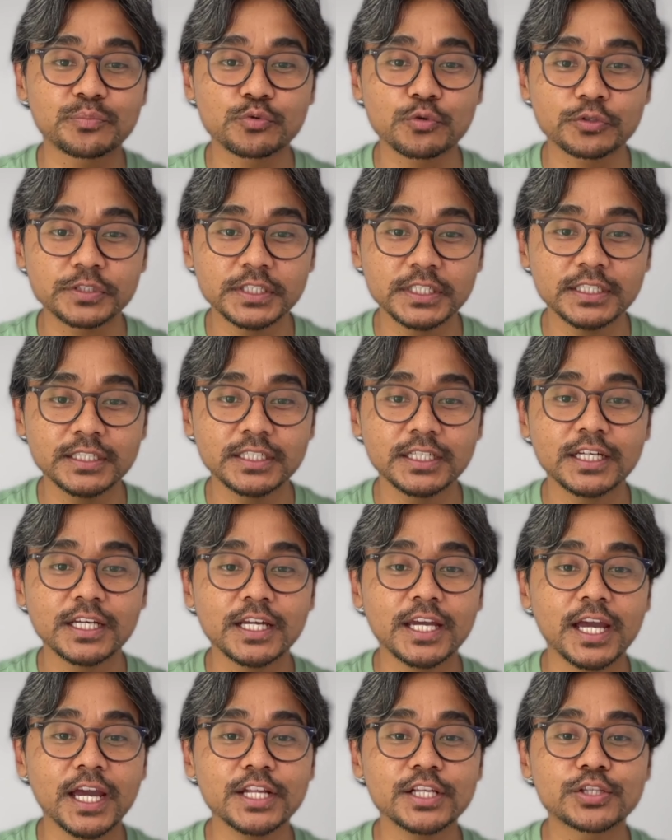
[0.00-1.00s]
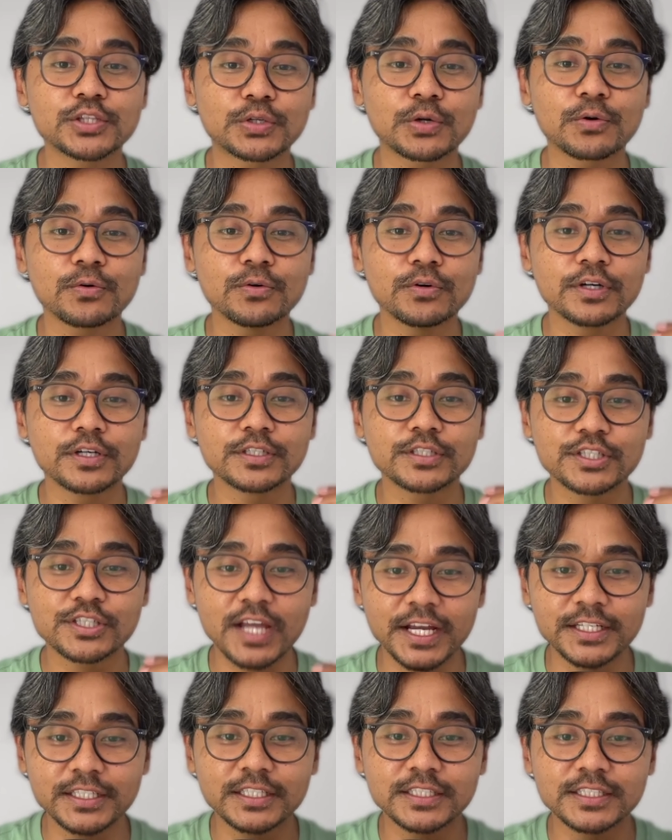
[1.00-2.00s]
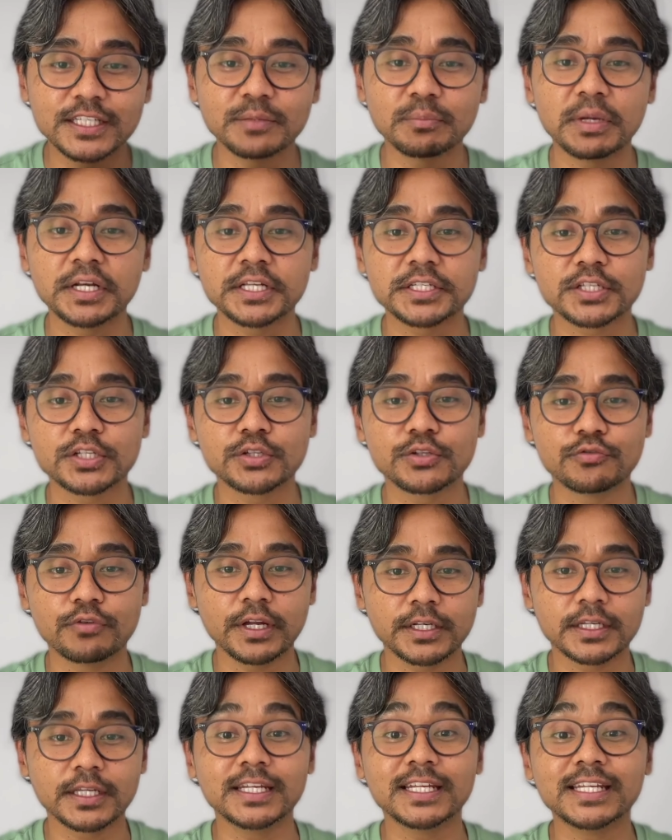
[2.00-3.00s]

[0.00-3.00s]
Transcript: protein erythrocyte sedimentation rate,